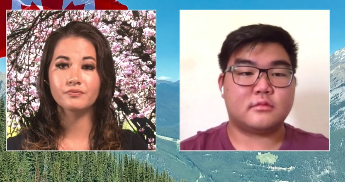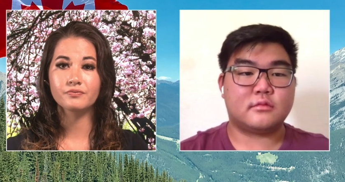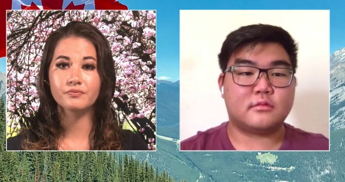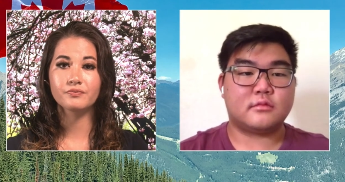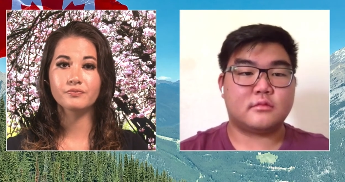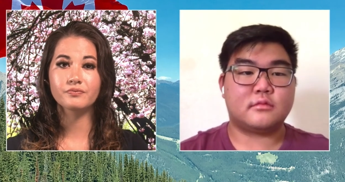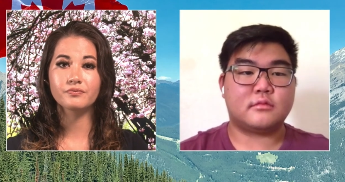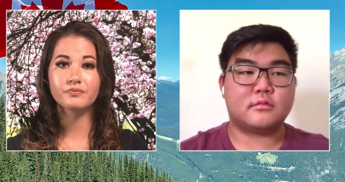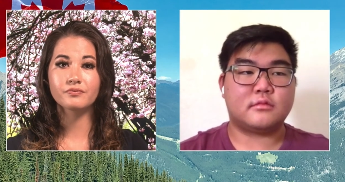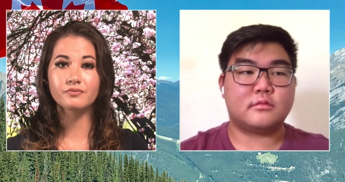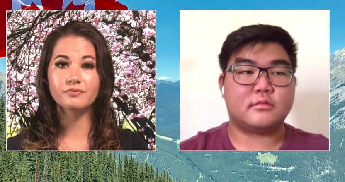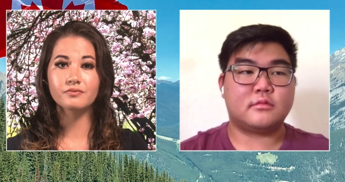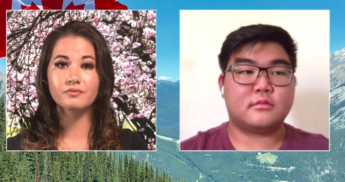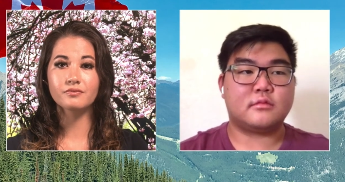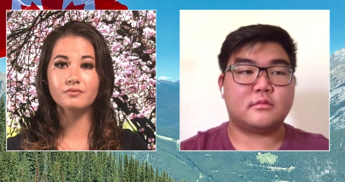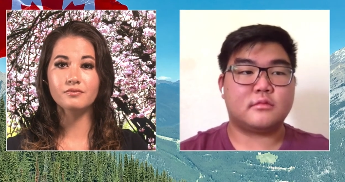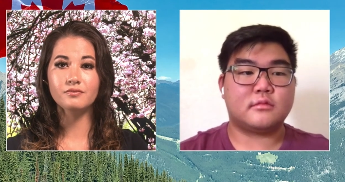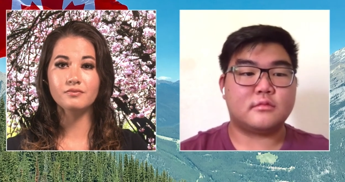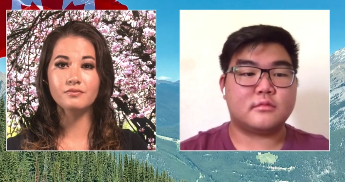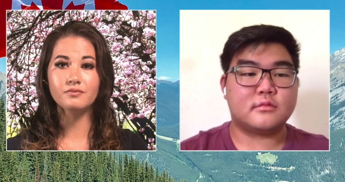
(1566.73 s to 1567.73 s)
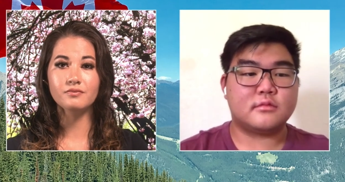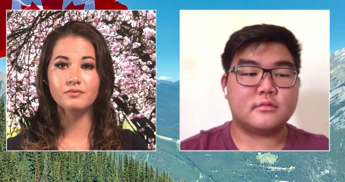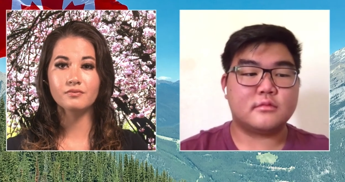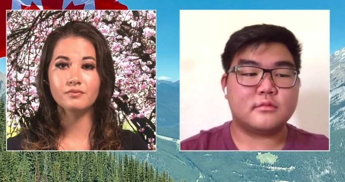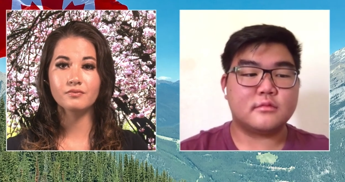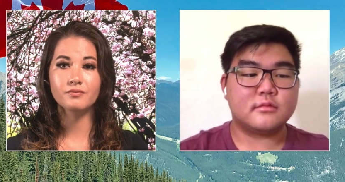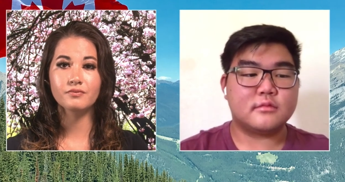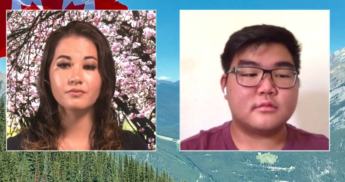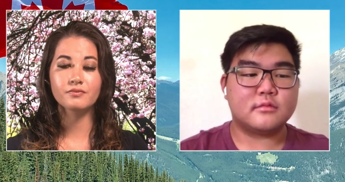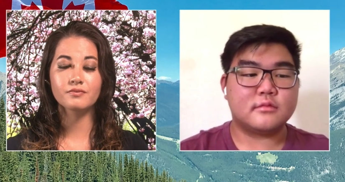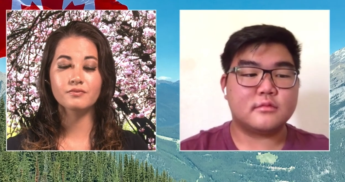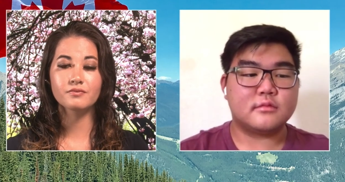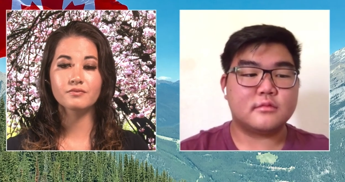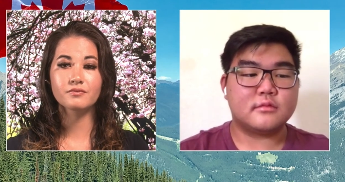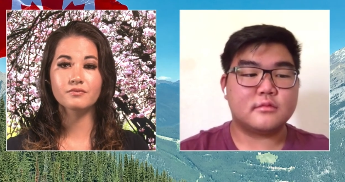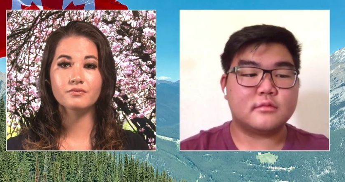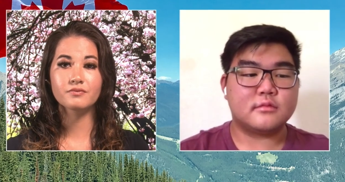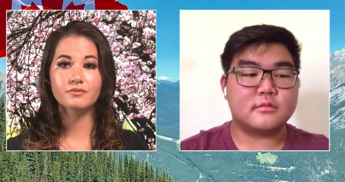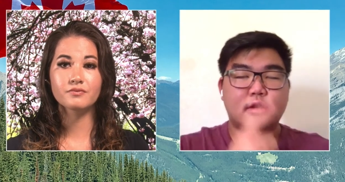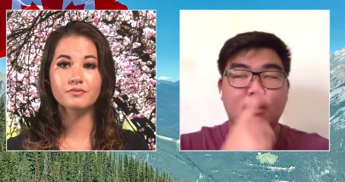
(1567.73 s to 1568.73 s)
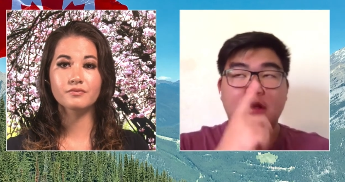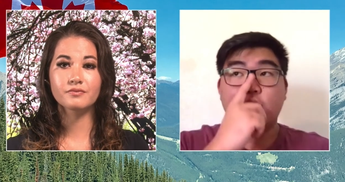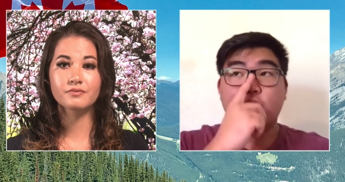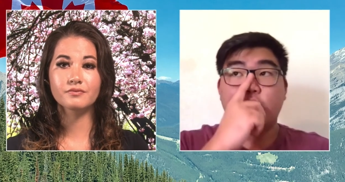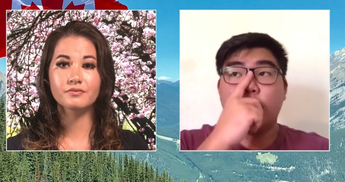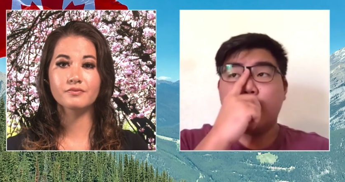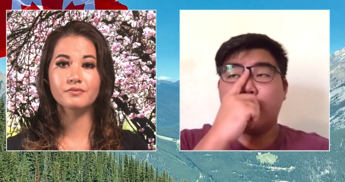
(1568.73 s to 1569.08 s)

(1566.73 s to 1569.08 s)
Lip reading: [no speech]